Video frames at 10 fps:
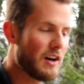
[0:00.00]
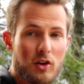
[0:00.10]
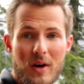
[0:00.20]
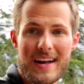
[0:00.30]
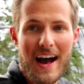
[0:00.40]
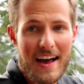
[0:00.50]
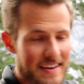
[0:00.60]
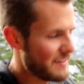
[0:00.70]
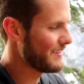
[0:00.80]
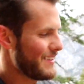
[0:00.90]
a great hike.
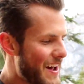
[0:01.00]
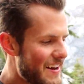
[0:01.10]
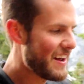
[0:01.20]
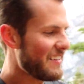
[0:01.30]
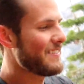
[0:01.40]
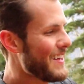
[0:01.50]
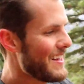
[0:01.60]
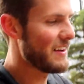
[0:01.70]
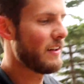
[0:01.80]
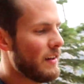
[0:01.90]
9 out of
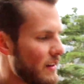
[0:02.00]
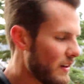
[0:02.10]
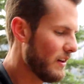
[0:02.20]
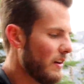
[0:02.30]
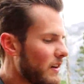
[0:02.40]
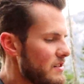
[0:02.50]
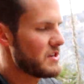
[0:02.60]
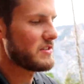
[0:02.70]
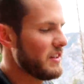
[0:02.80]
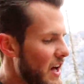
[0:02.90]
10. It's
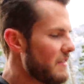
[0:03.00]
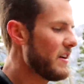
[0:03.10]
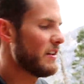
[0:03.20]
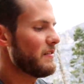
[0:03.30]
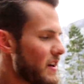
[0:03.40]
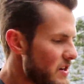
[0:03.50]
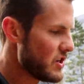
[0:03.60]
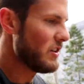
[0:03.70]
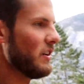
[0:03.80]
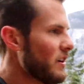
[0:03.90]
just a lot of
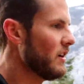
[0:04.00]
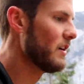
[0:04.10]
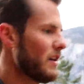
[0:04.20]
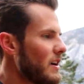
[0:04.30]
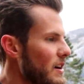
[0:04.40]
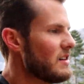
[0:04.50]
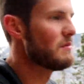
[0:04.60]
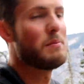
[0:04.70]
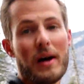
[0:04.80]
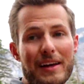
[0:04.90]
elevation,
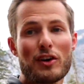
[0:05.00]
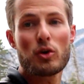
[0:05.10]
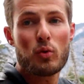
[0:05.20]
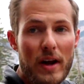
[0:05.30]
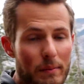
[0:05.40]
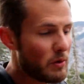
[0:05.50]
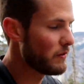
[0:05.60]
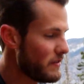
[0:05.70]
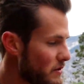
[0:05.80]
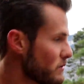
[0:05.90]
but incredible
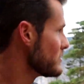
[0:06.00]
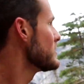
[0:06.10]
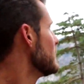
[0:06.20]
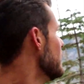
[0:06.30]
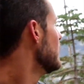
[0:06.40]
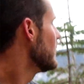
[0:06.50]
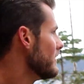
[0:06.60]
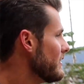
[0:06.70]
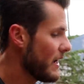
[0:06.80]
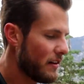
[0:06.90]
views
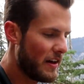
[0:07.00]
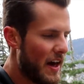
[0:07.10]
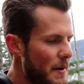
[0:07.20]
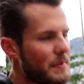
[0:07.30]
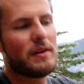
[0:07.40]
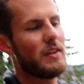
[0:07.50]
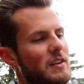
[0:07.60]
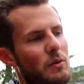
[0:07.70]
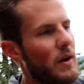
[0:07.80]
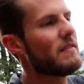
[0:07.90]
of El Cap
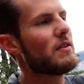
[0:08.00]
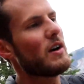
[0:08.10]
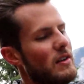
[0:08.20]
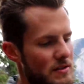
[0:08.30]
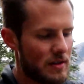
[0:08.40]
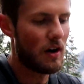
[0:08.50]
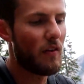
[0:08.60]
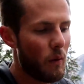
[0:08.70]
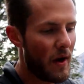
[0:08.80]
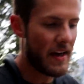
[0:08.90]
and whatever else on the
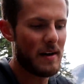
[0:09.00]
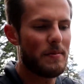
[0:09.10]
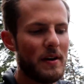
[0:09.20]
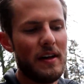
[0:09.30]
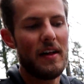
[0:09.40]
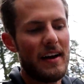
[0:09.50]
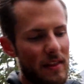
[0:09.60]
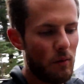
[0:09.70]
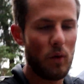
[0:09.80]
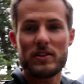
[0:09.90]
way up. And
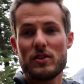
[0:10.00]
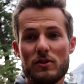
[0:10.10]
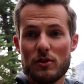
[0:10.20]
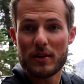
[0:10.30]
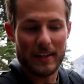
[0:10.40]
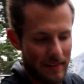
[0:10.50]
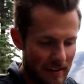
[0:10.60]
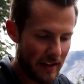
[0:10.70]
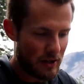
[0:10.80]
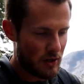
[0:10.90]
then once you do get to
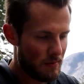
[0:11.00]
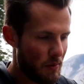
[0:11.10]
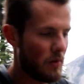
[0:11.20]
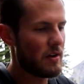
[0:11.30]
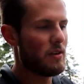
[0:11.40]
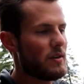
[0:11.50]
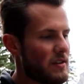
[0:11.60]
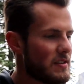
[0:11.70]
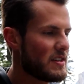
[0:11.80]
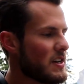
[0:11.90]
Glacier Point, you can
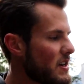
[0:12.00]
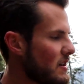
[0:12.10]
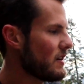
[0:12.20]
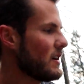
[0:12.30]
see